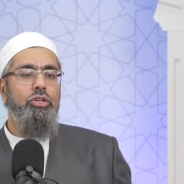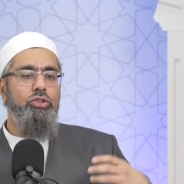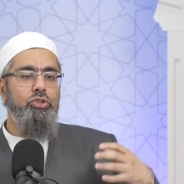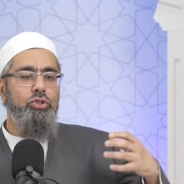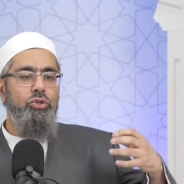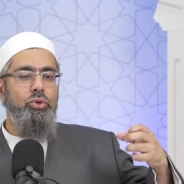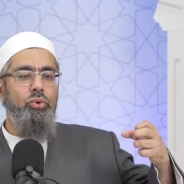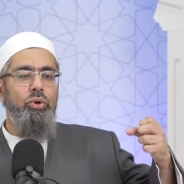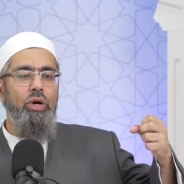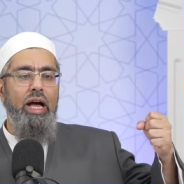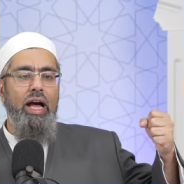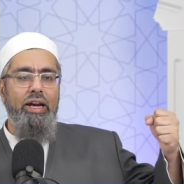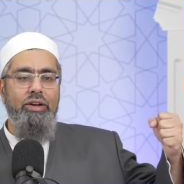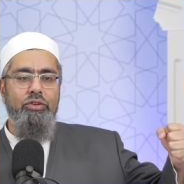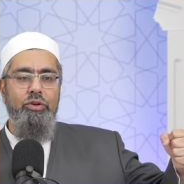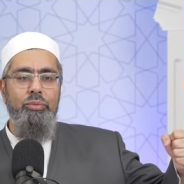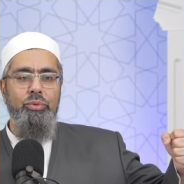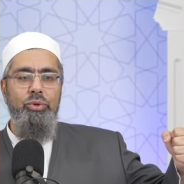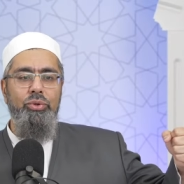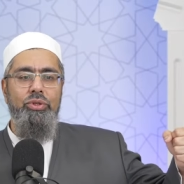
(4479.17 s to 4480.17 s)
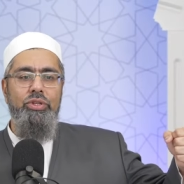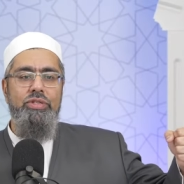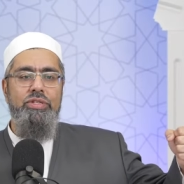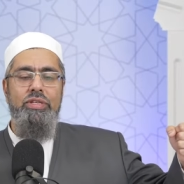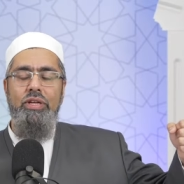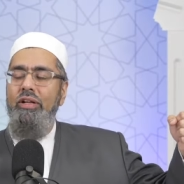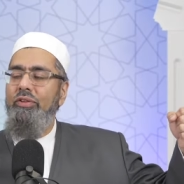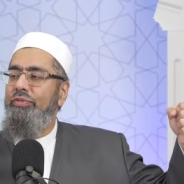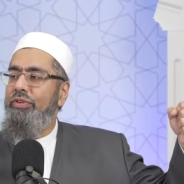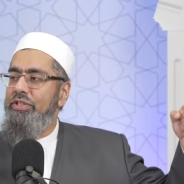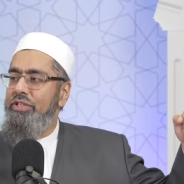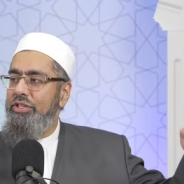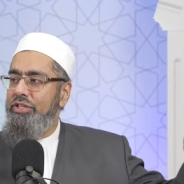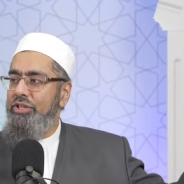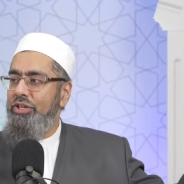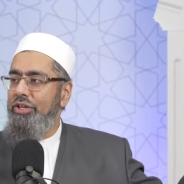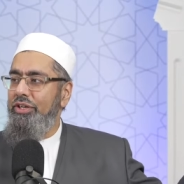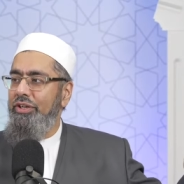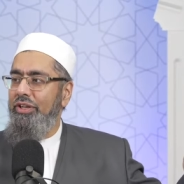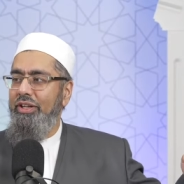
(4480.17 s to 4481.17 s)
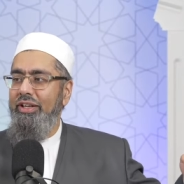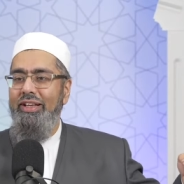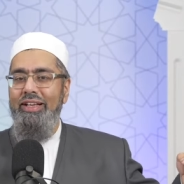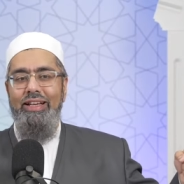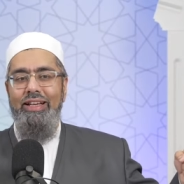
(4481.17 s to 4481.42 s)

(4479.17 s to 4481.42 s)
So the attribute itself is eternal.